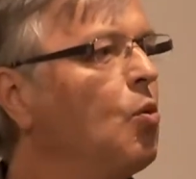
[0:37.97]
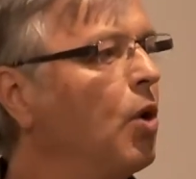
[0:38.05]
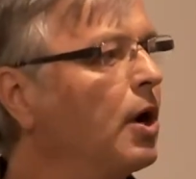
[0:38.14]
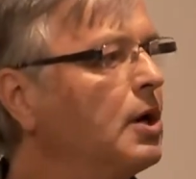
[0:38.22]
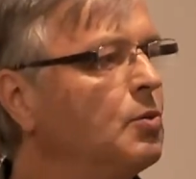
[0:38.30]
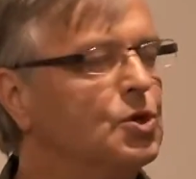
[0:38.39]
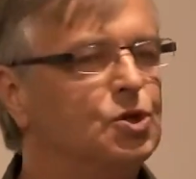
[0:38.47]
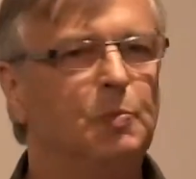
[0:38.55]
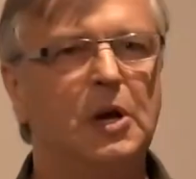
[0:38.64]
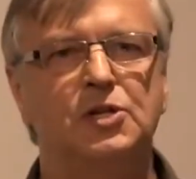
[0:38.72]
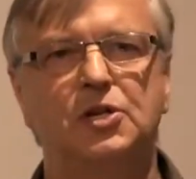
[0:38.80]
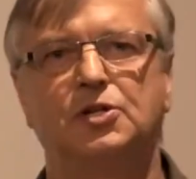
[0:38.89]
working with
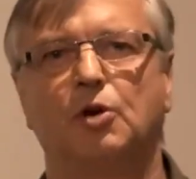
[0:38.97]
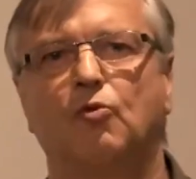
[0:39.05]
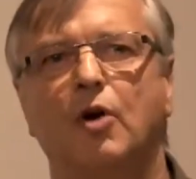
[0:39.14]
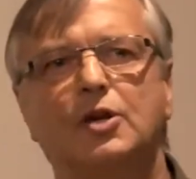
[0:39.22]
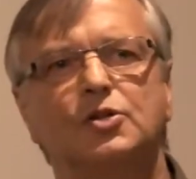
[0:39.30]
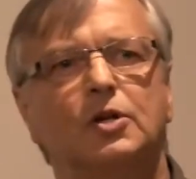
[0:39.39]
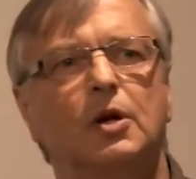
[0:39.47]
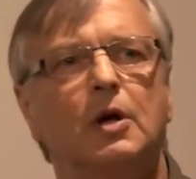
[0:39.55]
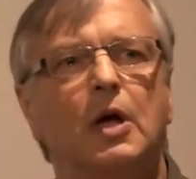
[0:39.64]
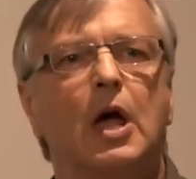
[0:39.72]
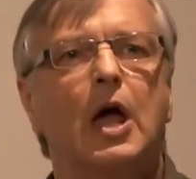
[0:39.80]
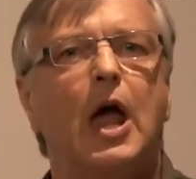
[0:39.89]
species at risk
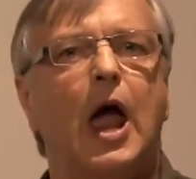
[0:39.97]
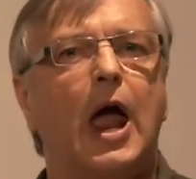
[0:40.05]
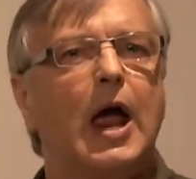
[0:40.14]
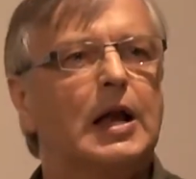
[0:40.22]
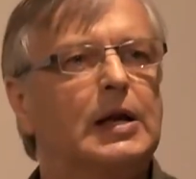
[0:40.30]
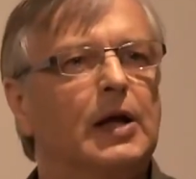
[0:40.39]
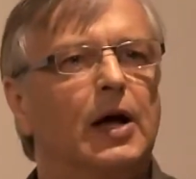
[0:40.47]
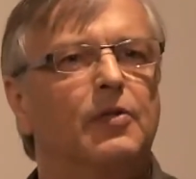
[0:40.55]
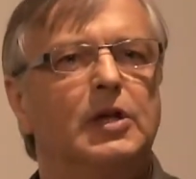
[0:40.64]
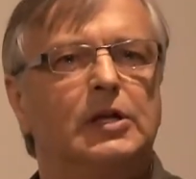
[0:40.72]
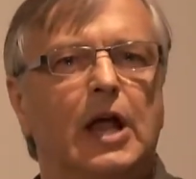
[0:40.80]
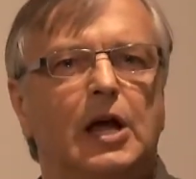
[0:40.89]
and the
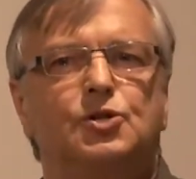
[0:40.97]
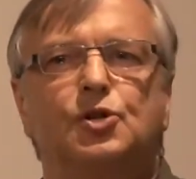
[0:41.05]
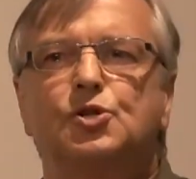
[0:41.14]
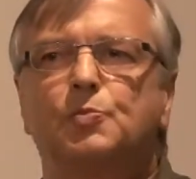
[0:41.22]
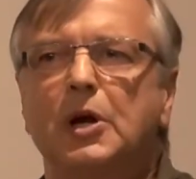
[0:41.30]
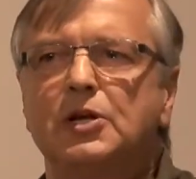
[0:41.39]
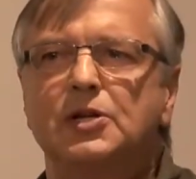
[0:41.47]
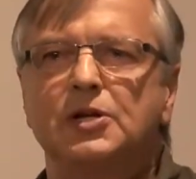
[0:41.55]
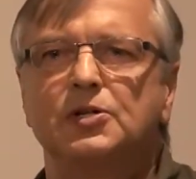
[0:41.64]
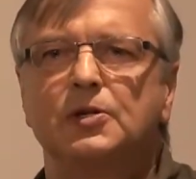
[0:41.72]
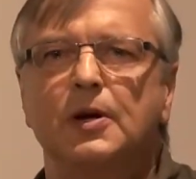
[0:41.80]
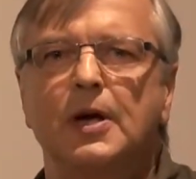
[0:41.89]
endangered
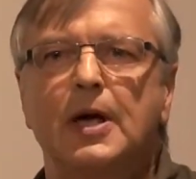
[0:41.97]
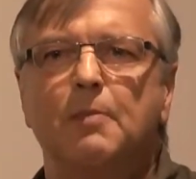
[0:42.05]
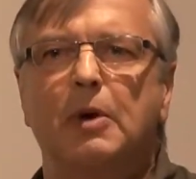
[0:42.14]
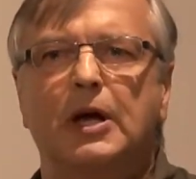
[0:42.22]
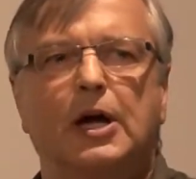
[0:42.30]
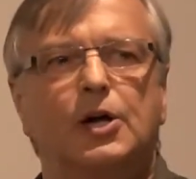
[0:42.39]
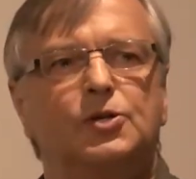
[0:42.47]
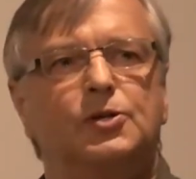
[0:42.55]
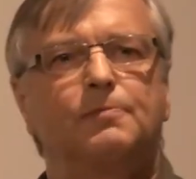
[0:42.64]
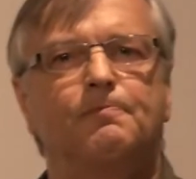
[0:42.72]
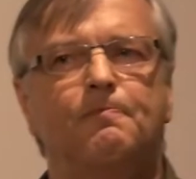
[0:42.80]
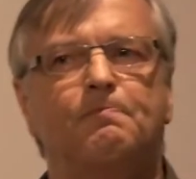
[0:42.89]
species, because
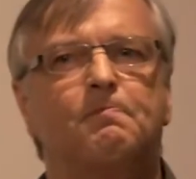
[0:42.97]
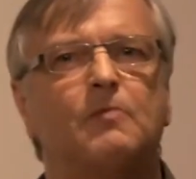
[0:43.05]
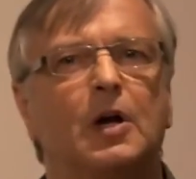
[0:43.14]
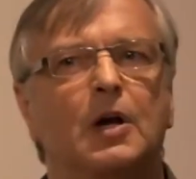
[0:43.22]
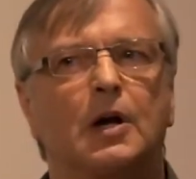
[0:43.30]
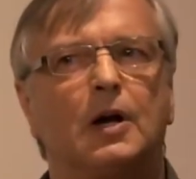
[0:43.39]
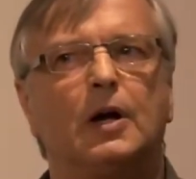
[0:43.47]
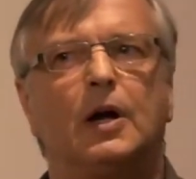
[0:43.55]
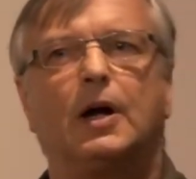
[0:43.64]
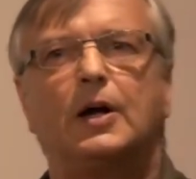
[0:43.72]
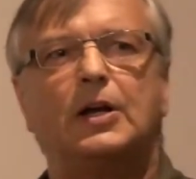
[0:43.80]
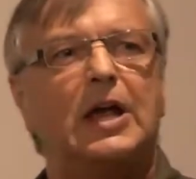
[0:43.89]

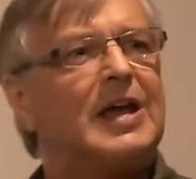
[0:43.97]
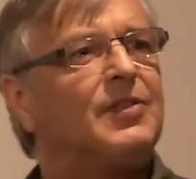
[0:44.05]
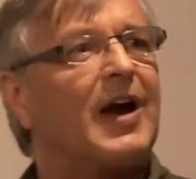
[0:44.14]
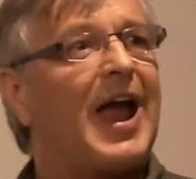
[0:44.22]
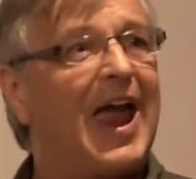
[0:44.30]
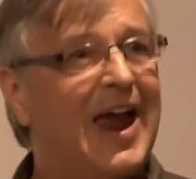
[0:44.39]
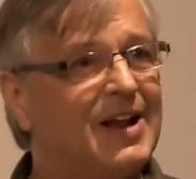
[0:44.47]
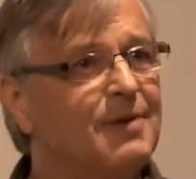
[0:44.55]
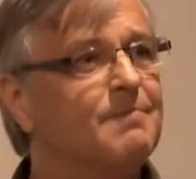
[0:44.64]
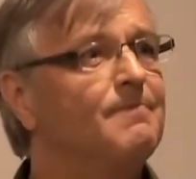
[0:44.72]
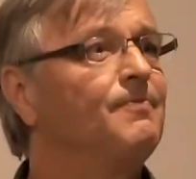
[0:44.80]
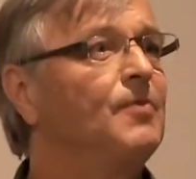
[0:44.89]
you either hate
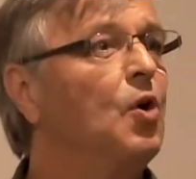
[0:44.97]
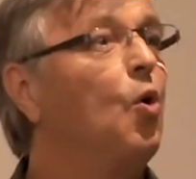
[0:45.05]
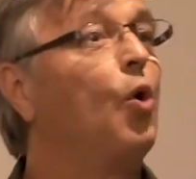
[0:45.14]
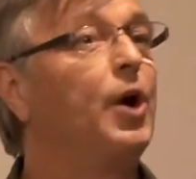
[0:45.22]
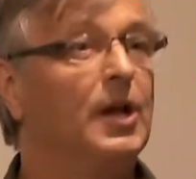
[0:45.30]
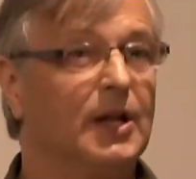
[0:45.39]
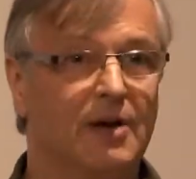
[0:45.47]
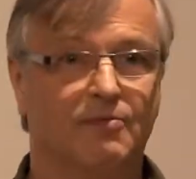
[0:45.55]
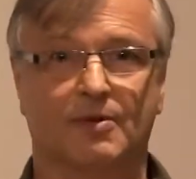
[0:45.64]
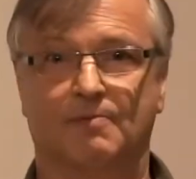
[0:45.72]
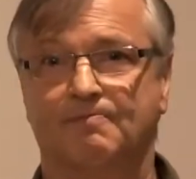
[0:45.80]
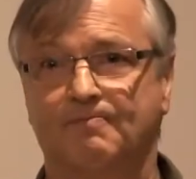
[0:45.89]
them or you love
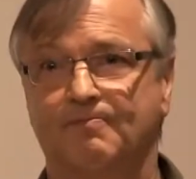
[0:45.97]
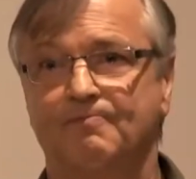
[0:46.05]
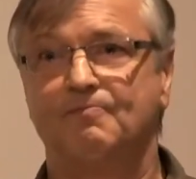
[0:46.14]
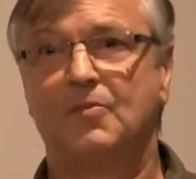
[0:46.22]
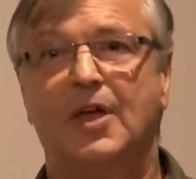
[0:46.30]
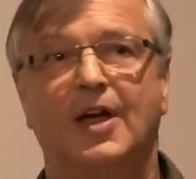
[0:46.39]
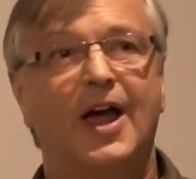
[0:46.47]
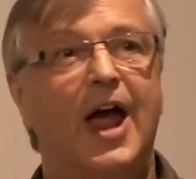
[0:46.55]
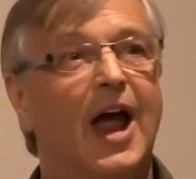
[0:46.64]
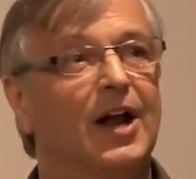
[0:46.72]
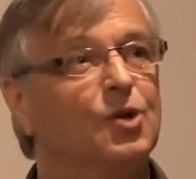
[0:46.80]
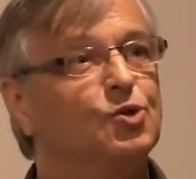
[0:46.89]
them.
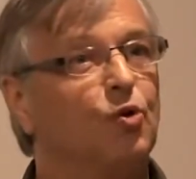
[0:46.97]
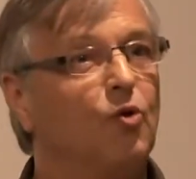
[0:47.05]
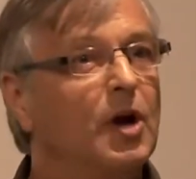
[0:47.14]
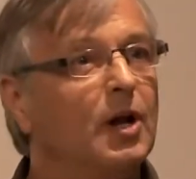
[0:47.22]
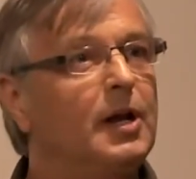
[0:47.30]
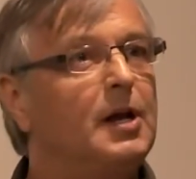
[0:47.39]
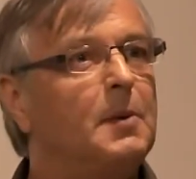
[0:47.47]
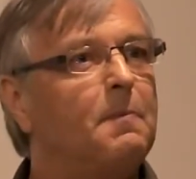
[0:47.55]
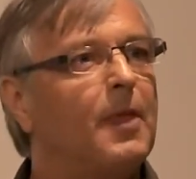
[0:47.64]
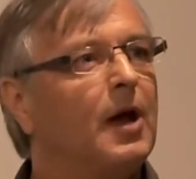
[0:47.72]
And it's really